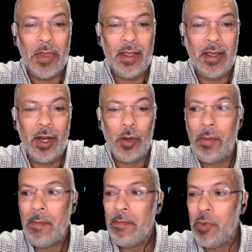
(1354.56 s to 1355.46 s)
You
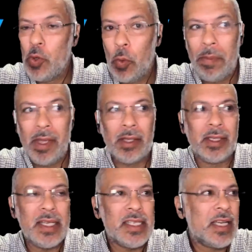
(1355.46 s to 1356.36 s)
know, new
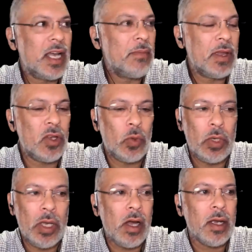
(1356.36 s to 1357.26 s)
buildings coming to
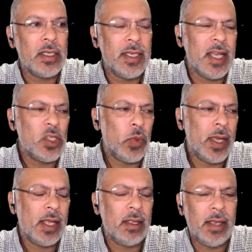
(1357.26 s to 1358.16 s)
Yonkers, yes, we
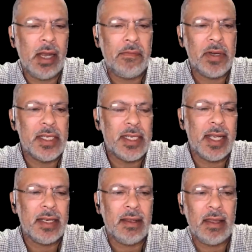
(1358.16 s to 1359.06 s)
got the
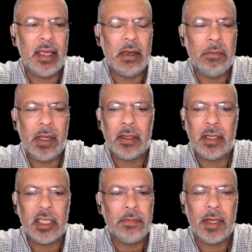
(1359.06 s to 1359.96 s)
10% in the
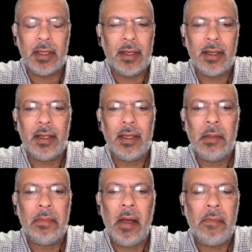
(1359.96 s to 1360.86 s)
buildings, but
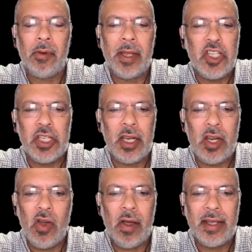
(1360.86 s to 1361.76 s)
the population in
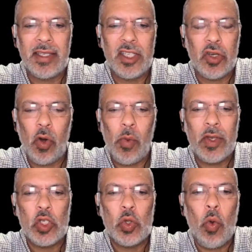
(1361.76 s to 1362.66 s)
Yonkers is
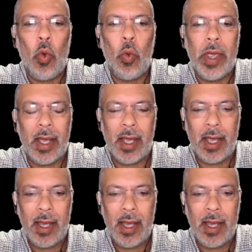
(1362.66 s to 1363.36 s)
growing so quick